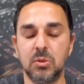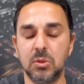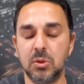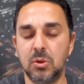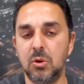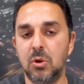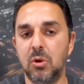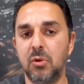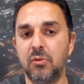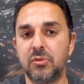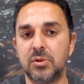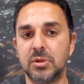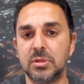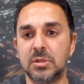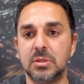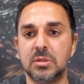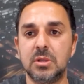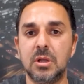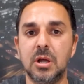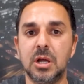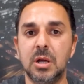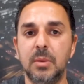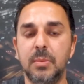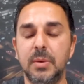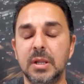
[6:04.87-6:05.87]
go over it and
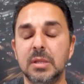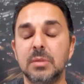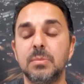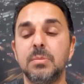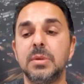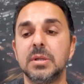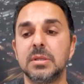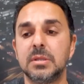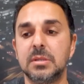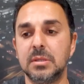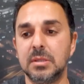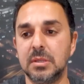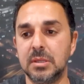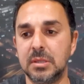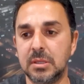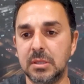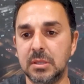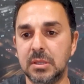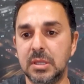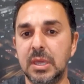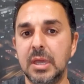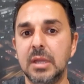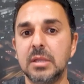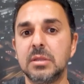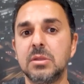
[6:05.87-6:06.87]
talk about it, but
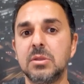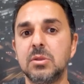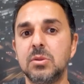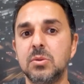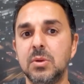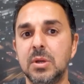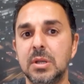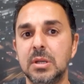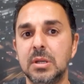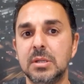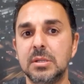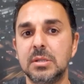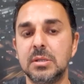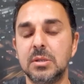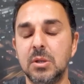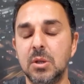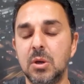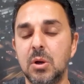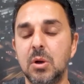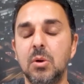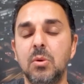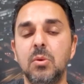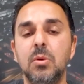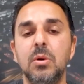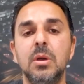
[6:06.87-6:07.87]
get to
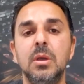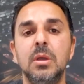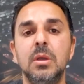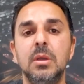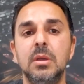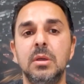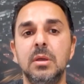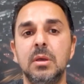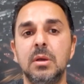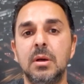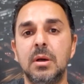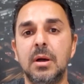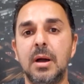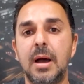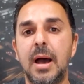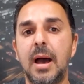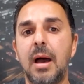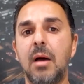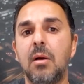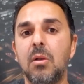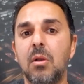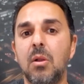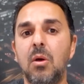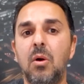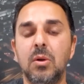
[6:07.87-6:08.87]
know
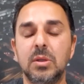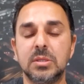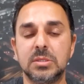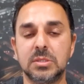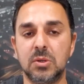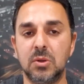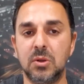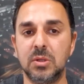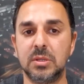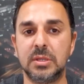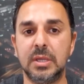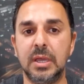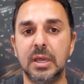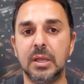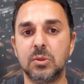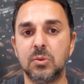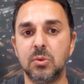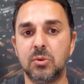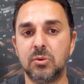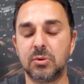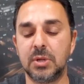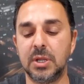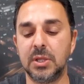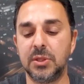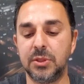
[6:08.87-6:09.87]
how long it's going to take to
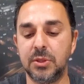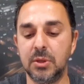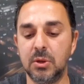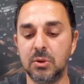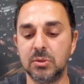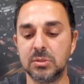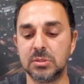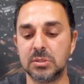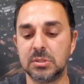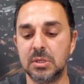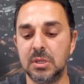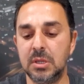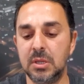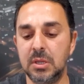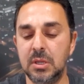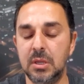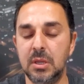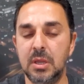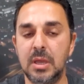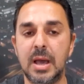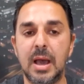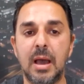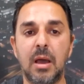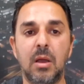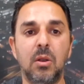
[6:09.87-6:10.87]
create those,
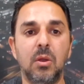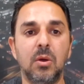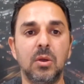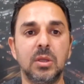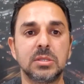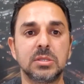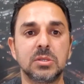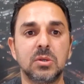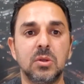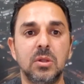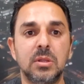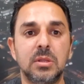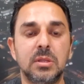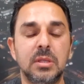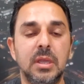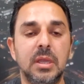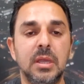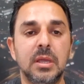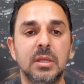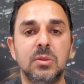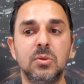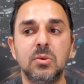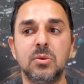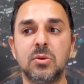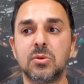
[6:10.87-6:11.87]
how long it's going to
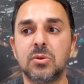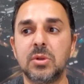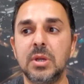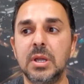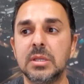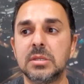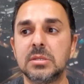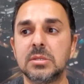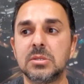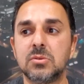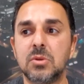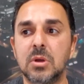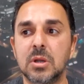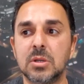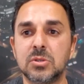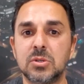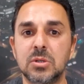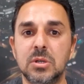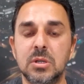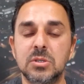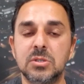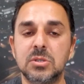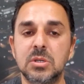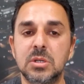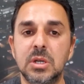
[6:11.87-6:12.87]
take to create structural
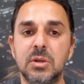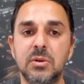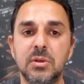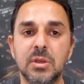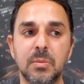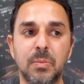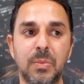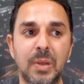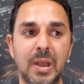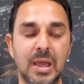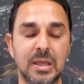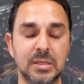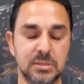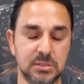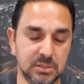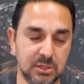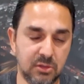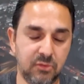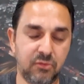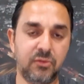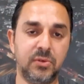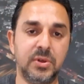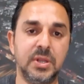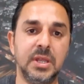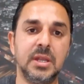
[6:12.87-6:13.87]
engineering plans
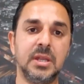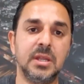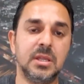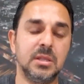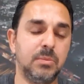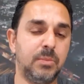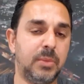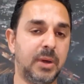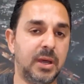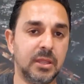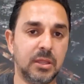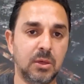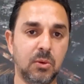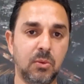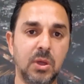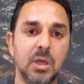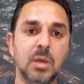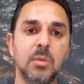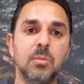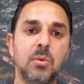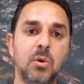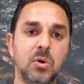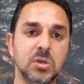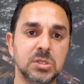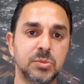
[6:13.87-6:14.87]
if needed. By the way,
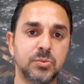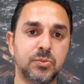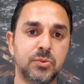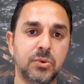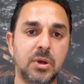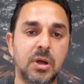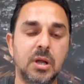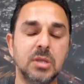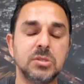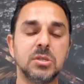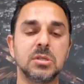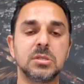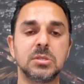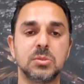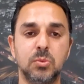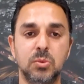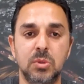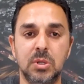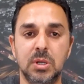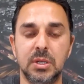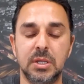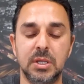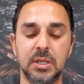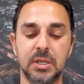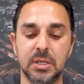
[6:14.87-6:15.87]
most projects
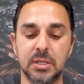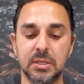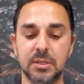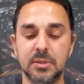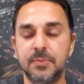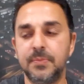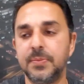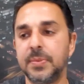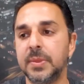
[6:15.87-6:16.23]
will need it.